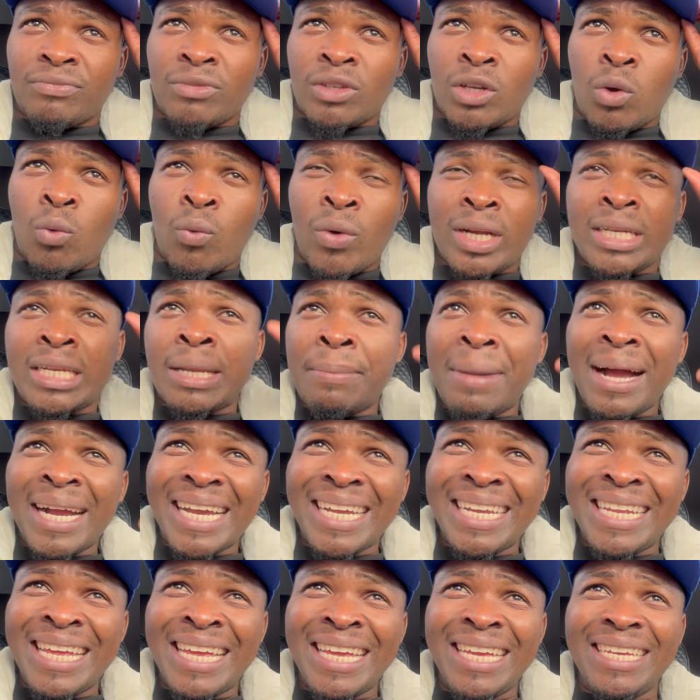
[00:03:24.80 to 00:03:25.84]
when the
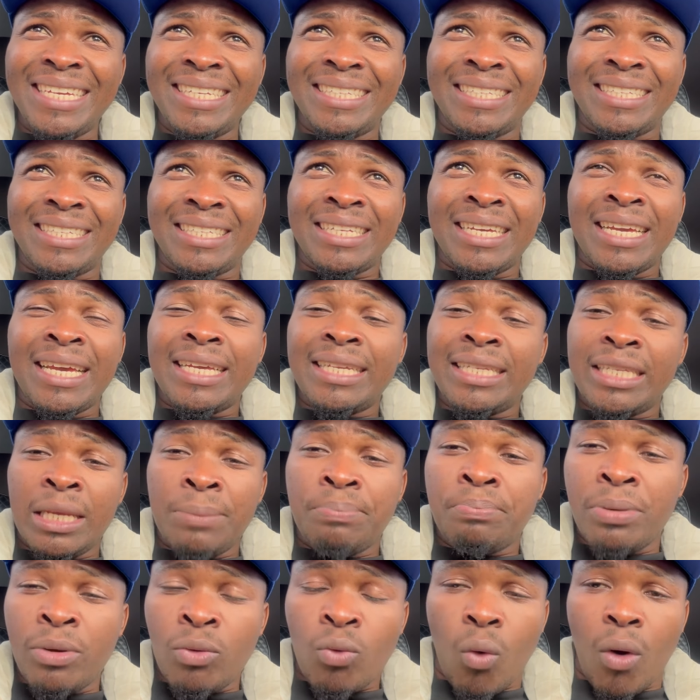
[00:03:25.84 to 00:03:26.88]
market hit
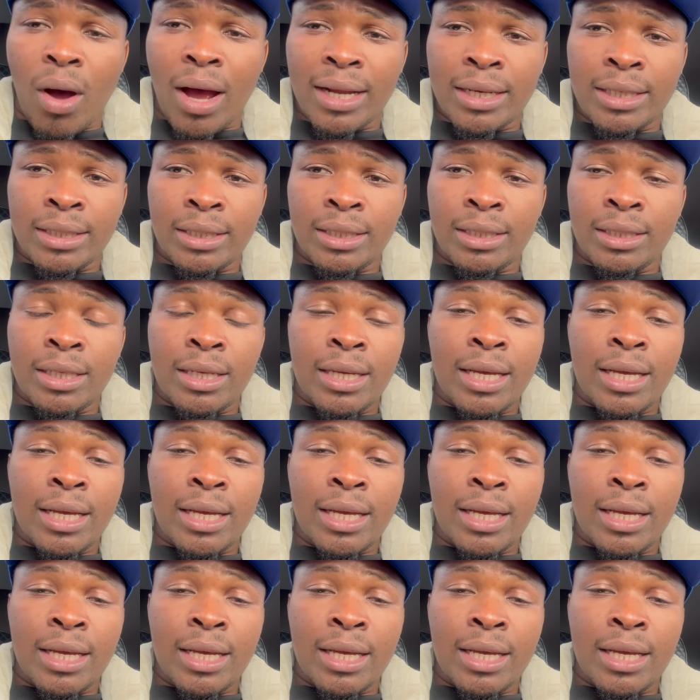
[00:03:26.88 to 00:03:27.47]
TP1,